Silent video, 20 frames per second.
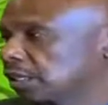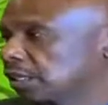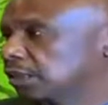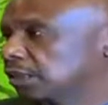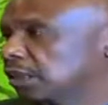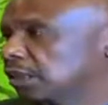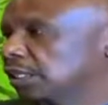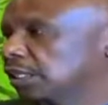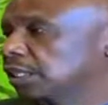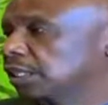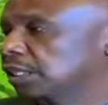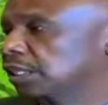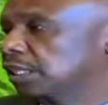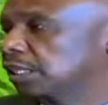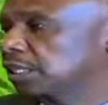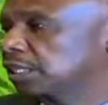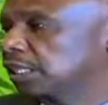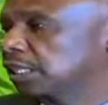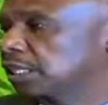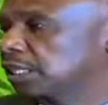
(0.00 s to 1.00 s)
There
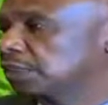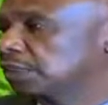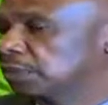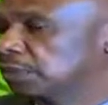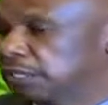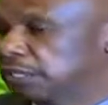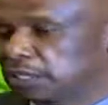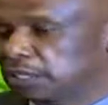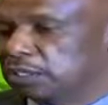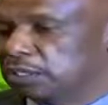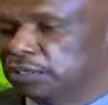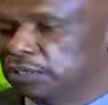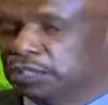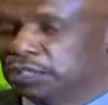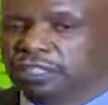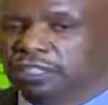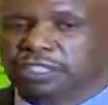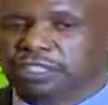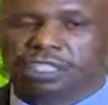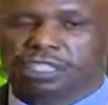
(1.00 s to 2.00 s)
is, as Martha
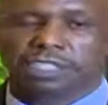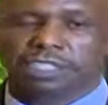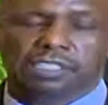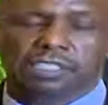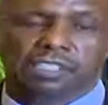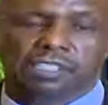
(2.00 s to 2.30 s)
Karua said,